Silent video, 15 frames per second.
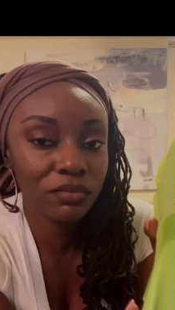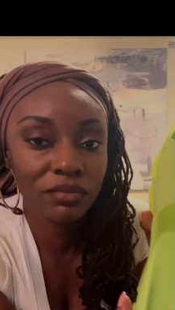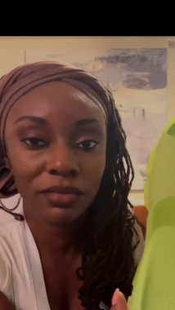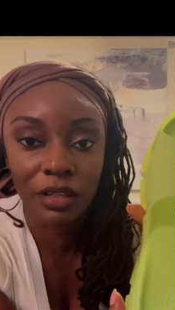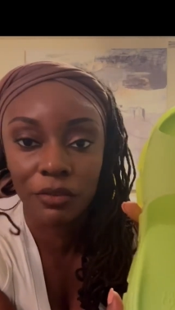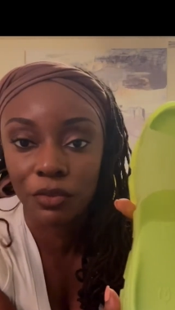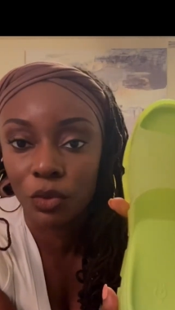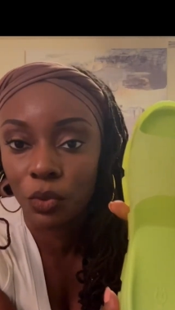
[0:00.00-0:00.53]

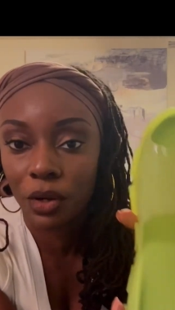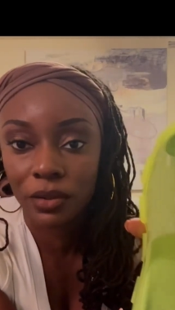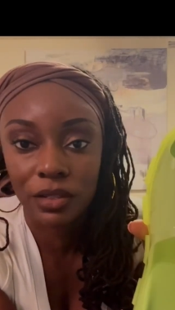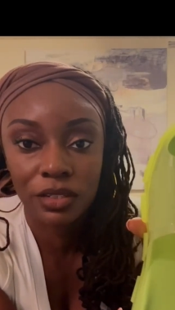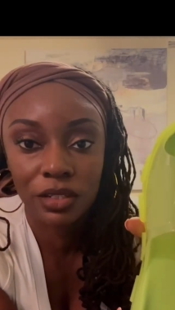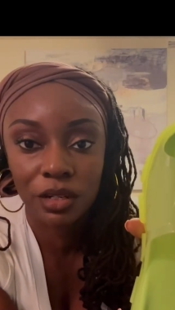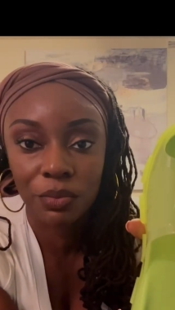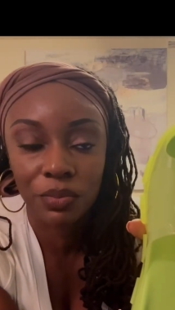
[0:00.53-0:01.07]
If you wear these
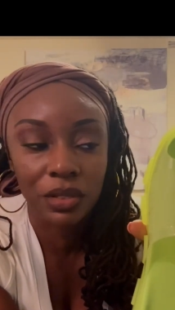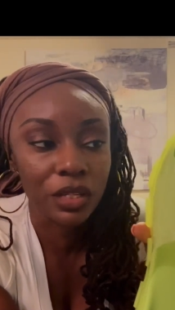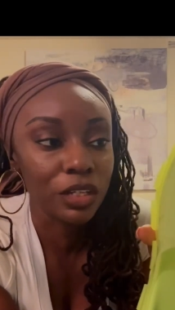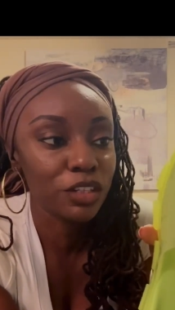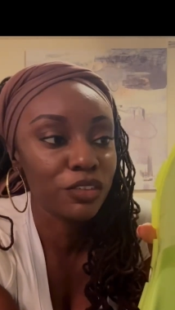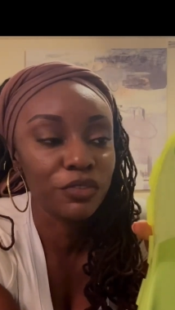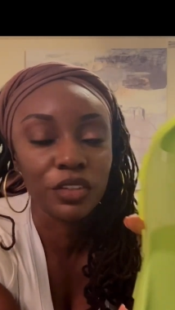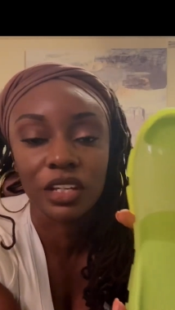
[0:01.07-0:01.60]
to the
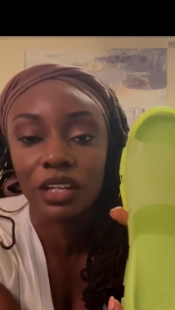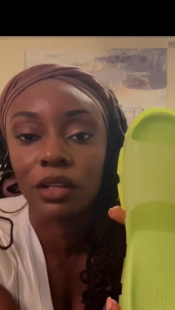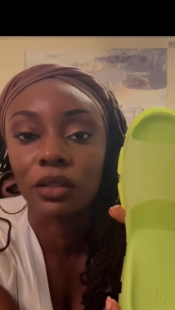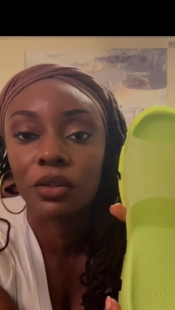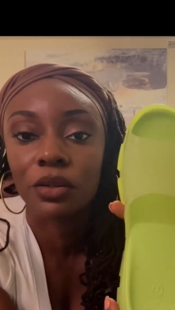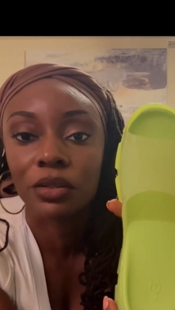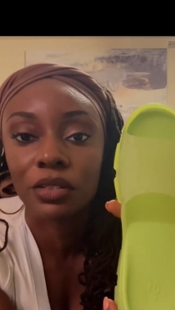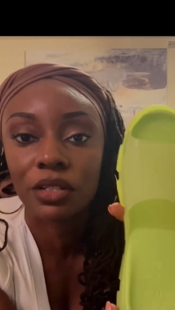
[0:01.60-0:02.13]
beach, you get a
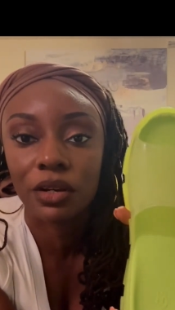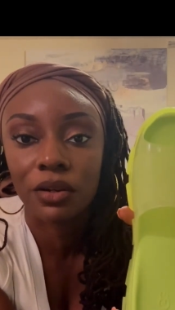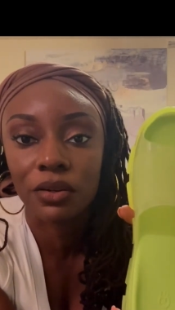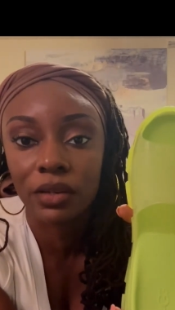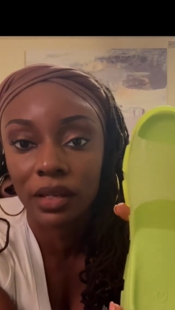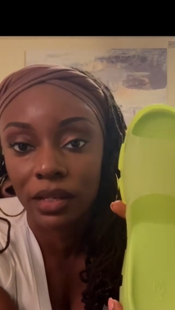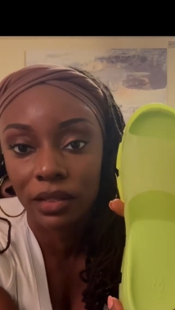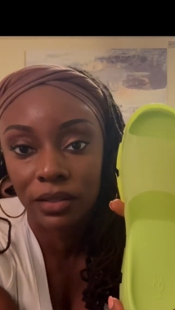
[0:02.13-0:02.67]
little dirt
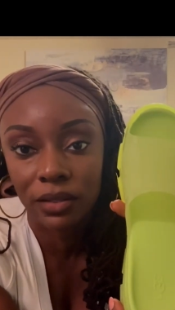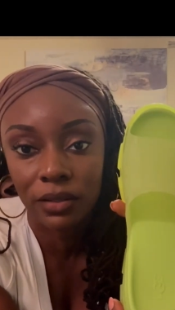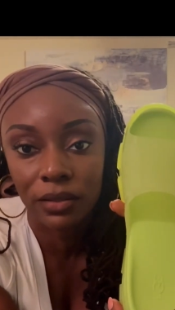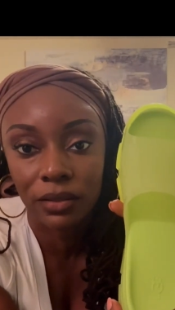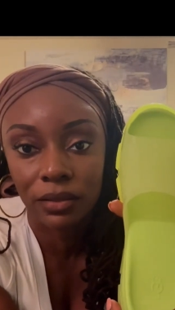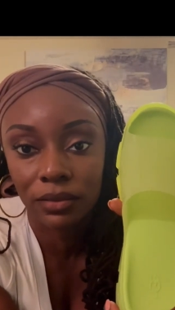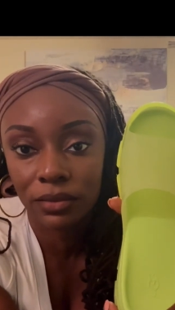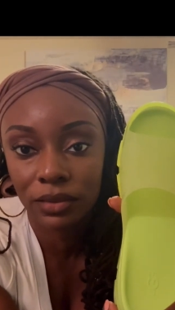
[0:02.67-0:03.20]
in
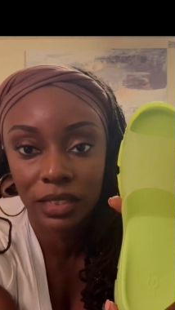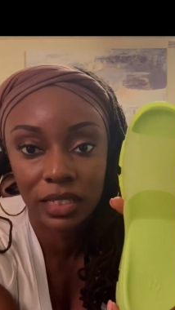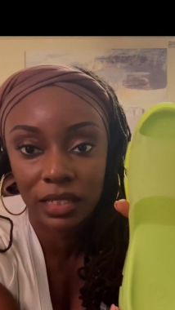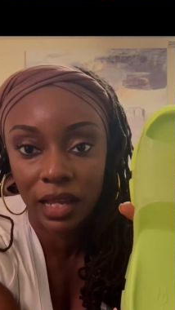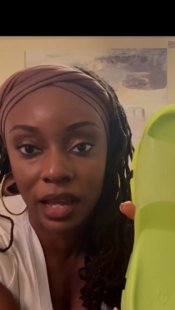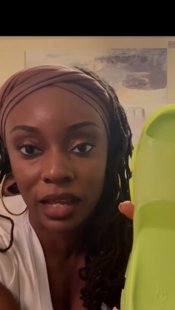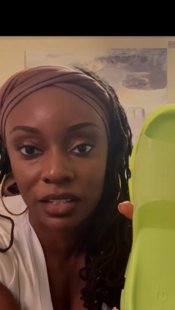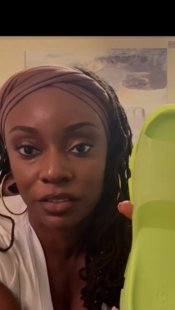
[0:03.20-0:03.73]
your
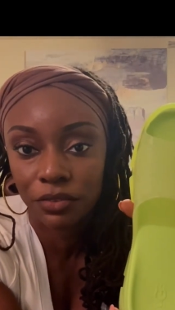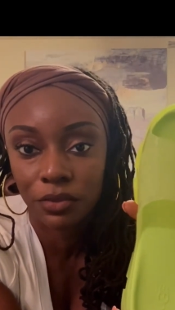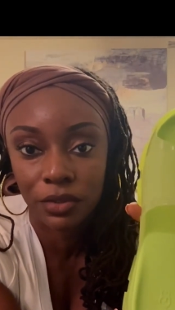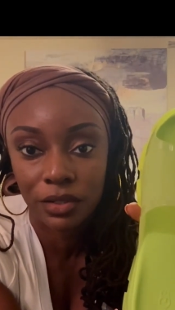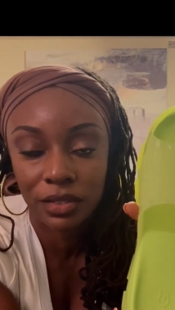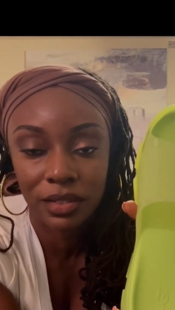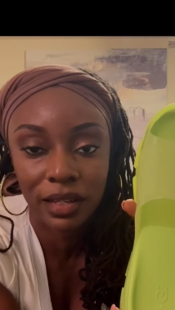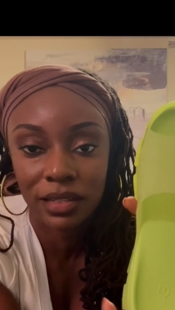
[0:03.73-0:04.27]
slides, of
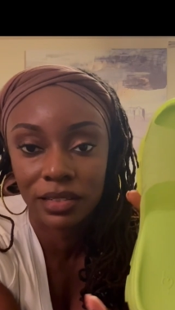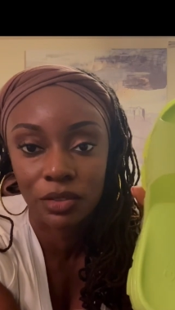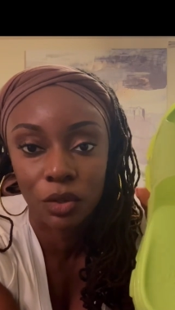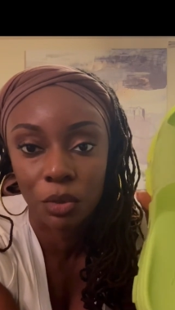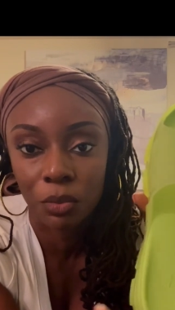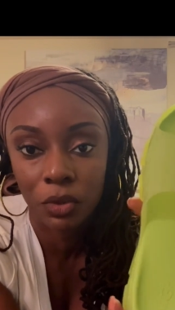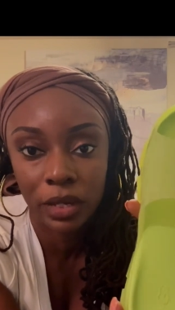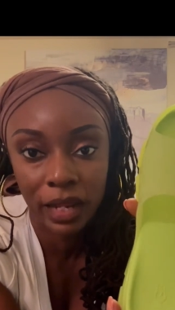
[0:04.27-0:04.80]
course, that's
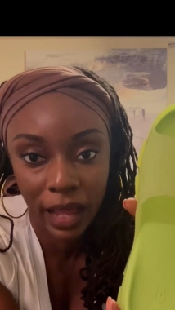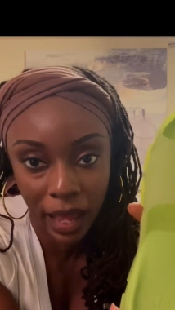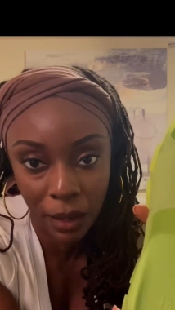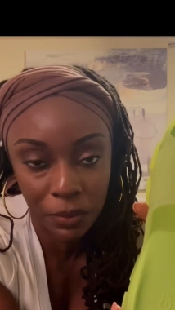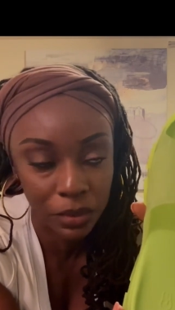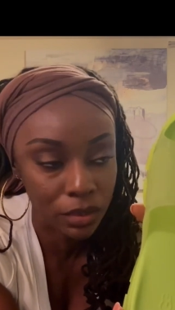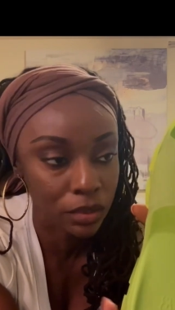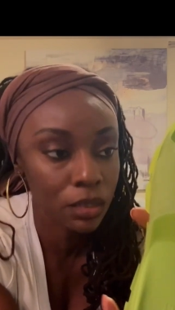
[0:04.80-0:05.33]
normal. It
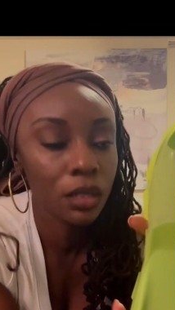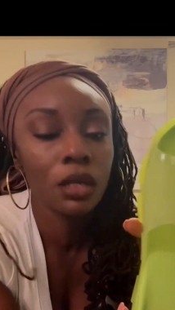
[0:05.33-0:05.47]
happens.